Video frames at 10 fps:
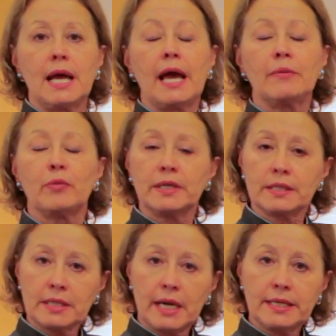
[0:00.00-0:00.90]
and when
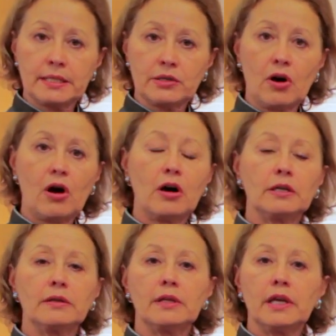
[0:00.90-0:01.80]
it's nice and
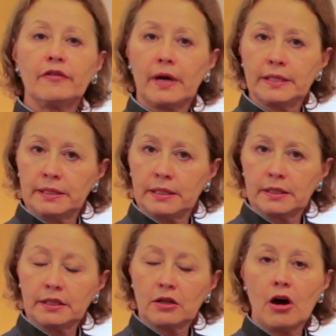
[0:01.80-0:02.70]
hot, if I need a
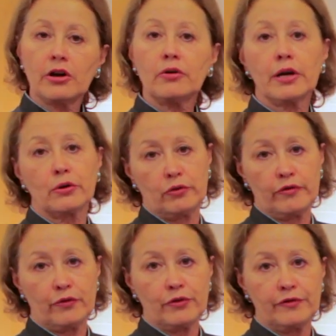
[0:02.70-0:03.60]
little hotter, I go to
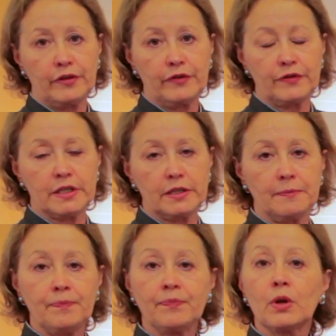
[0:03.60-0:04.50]

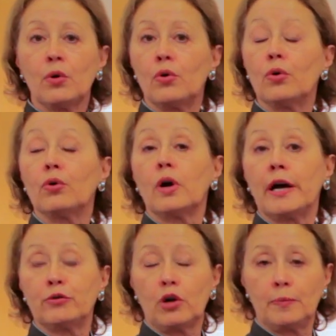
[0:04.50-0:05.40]
450, or
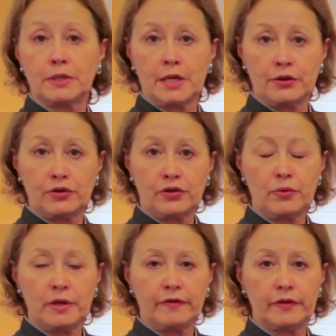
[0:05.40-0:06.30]
I drop it down to
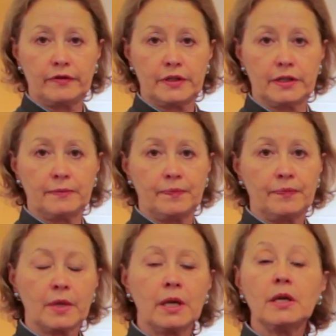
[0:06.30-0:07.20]
350.
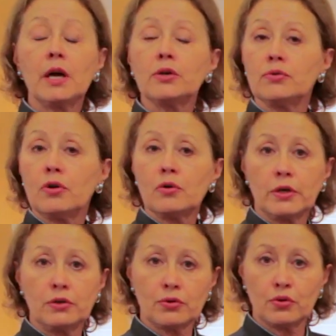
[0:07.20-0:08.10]
Now, you know
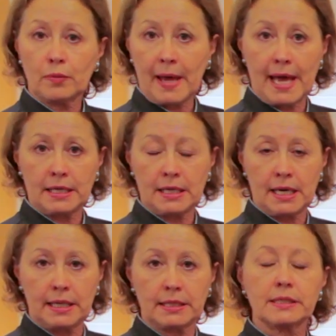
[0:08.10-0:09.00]
when you cook
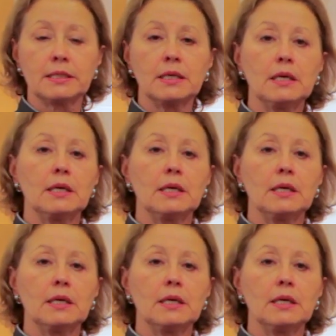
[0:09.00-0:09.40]
pancakes,